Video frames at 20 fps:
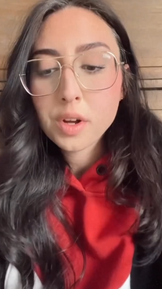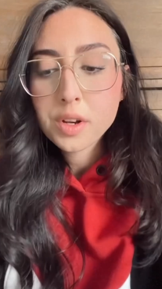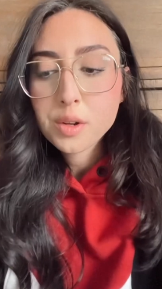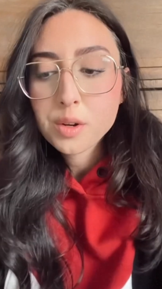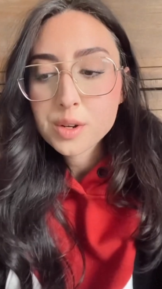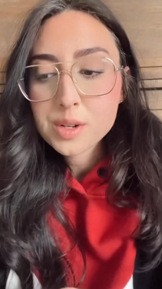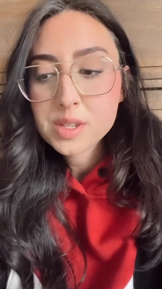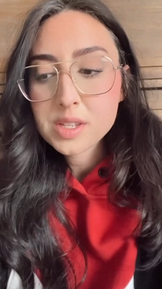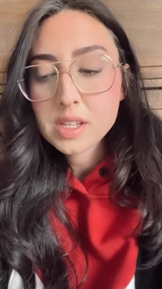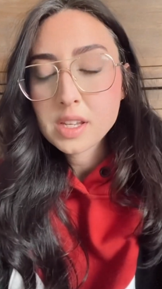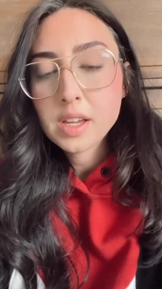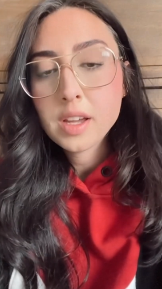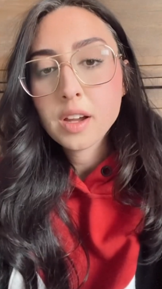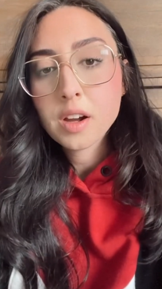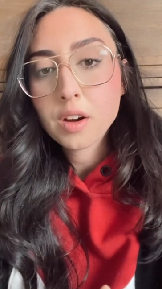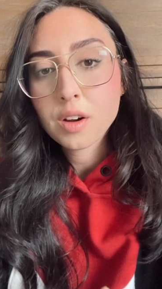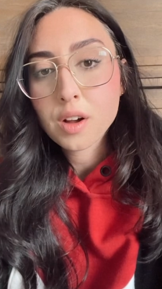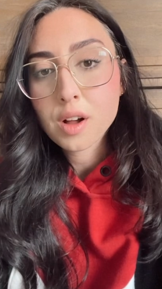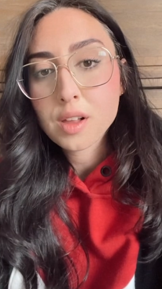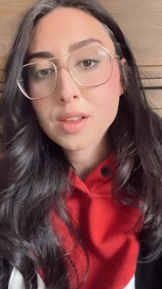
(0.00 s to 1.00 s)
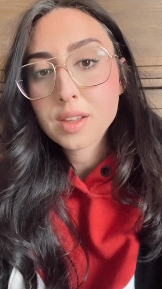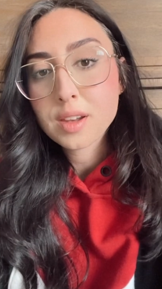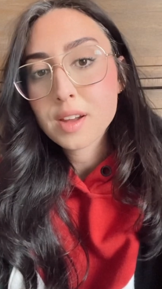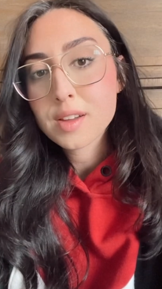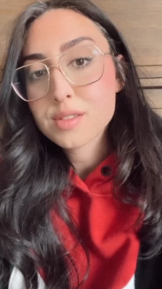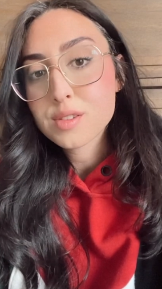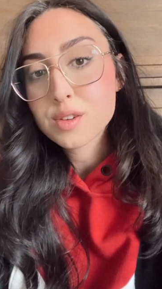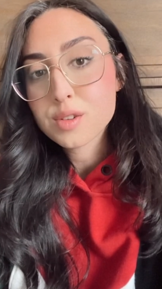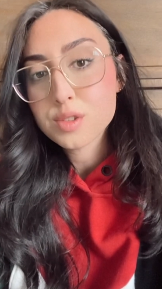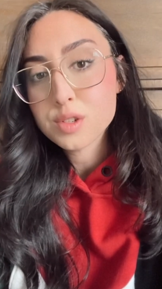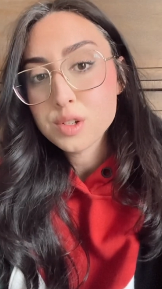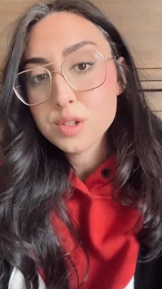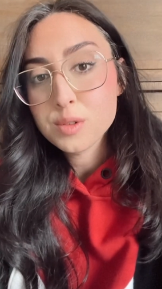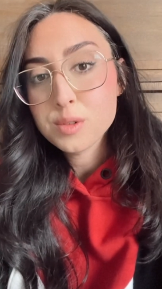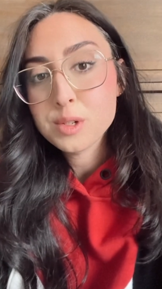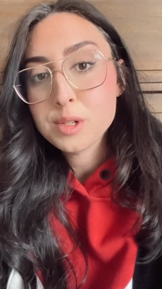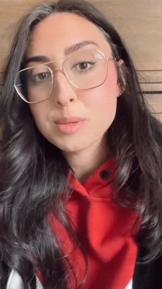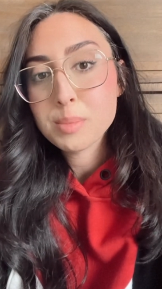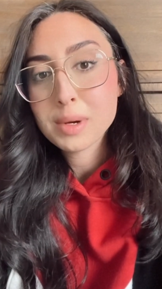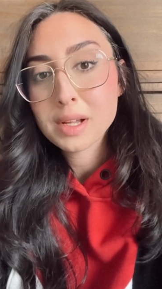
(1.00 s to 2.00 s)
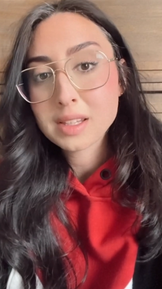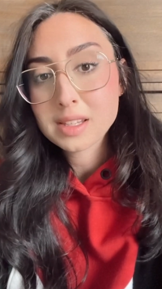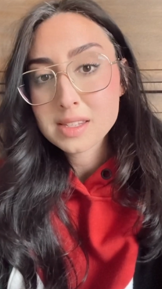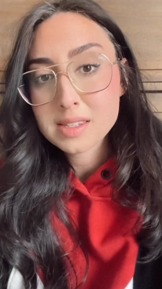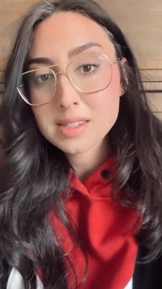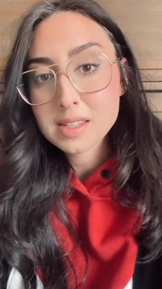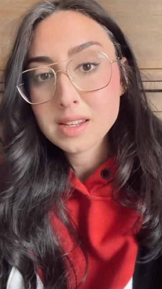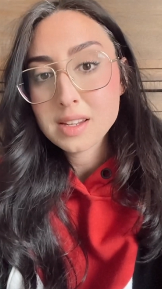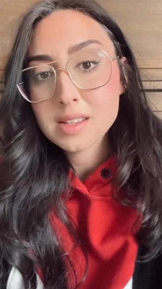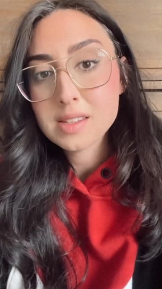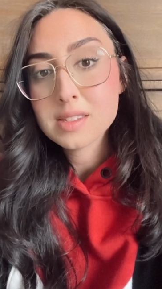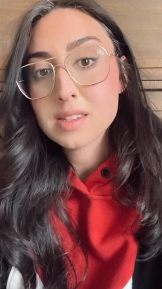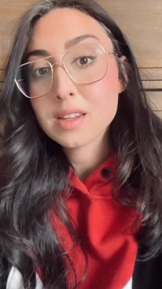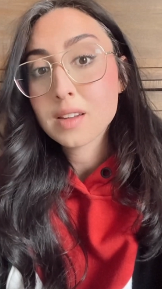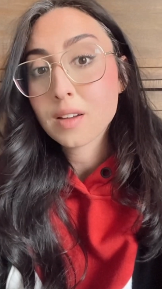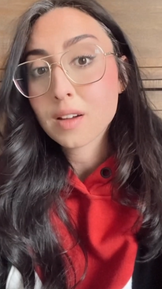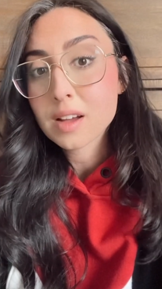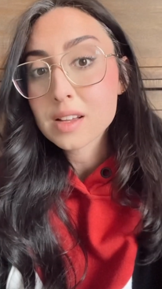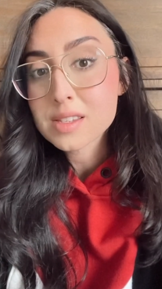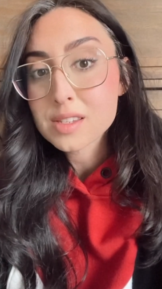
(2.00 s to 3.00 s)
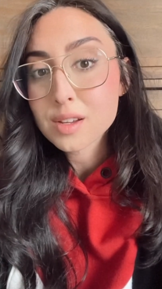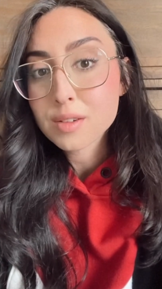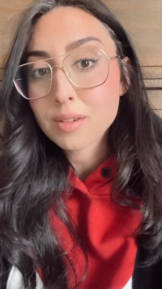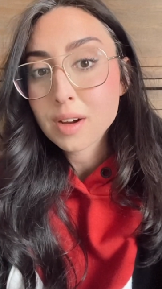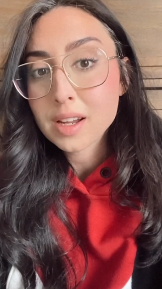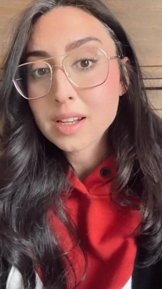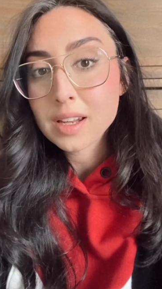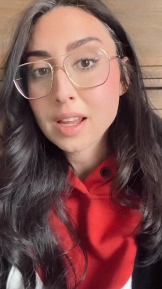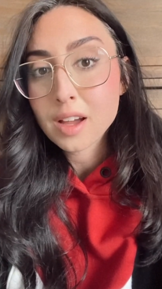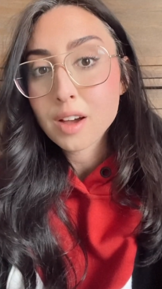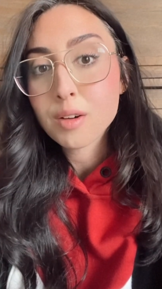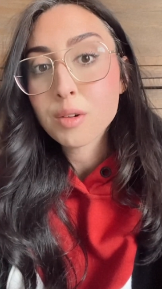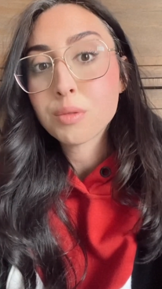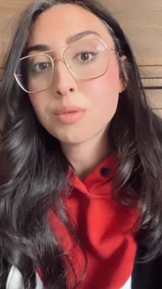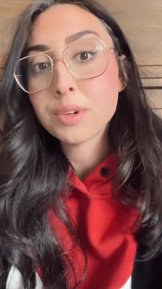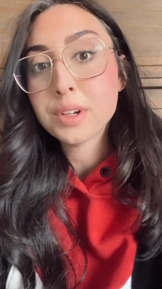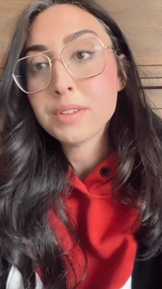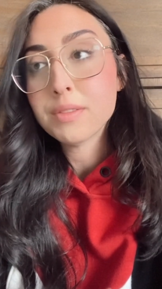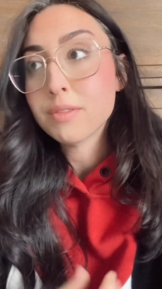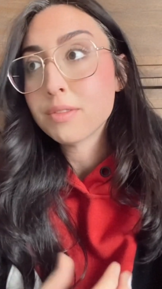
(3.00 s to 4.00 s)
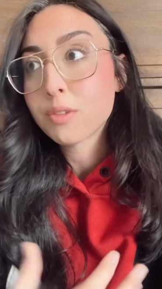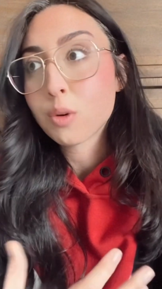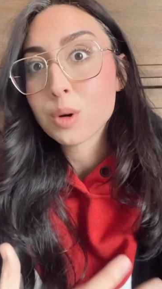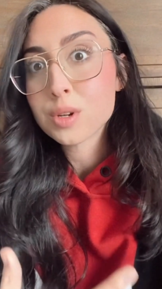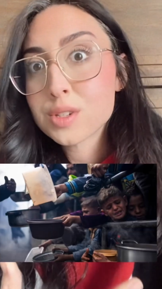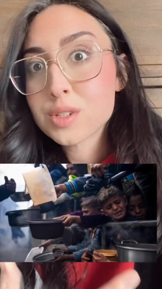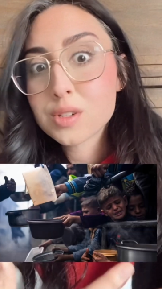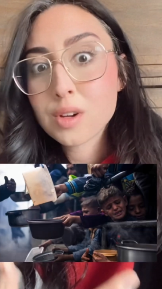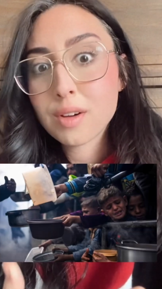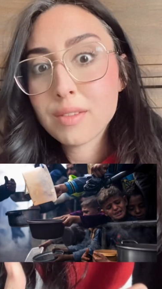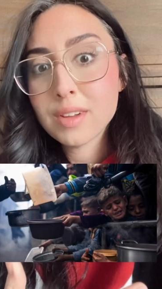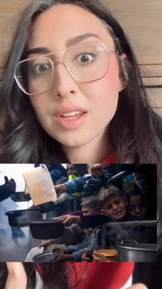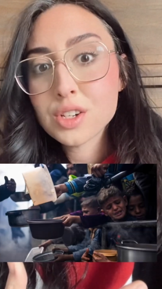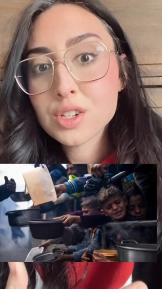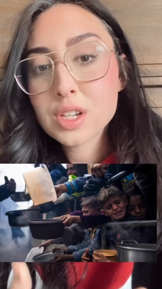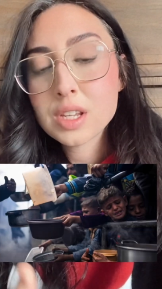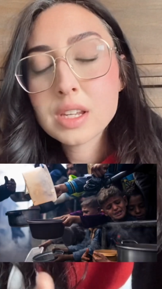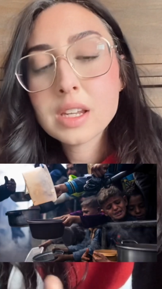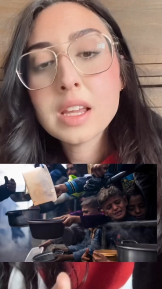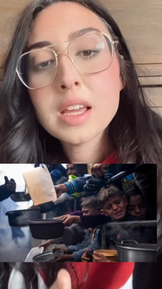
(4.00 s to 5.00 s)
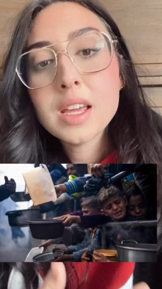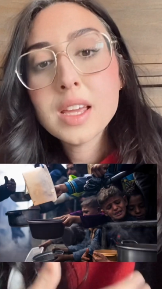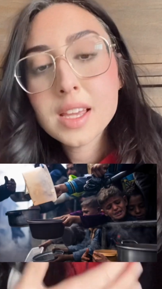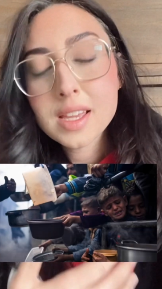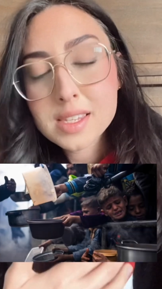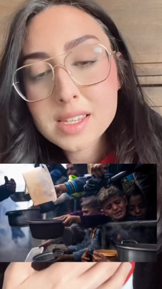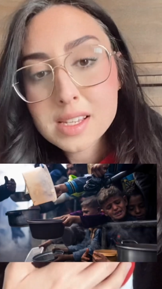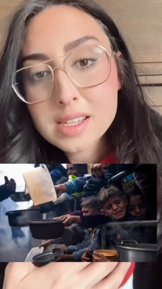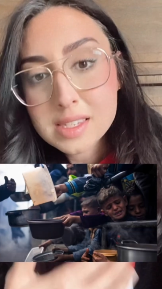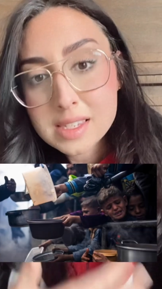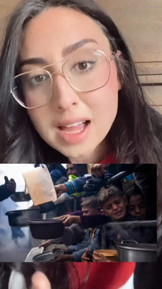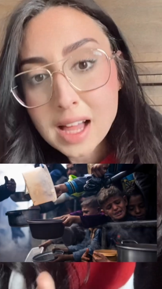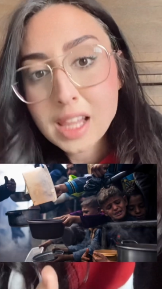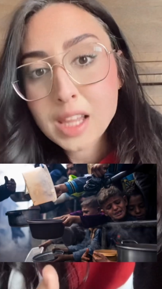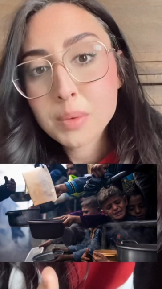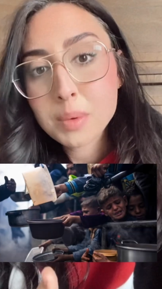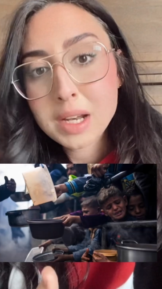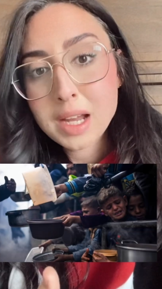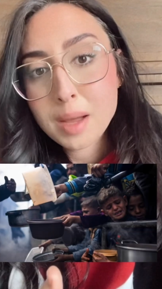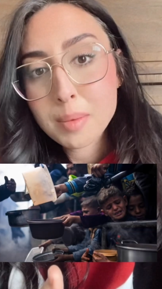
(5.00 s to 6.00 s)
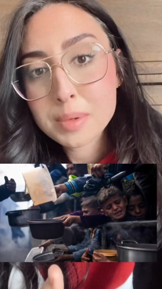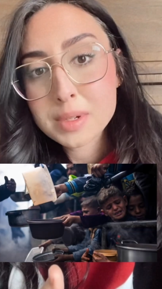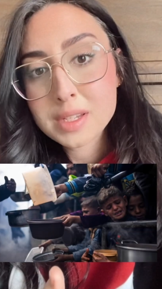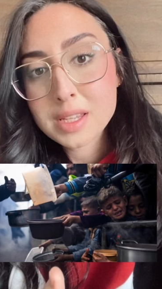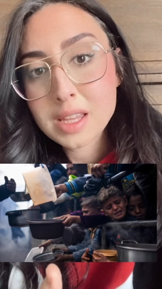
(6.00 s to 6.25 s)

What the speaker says: What you're seeing our colonizers do to Palestinians in Gaza right now, forced starvation, is exactly what happened to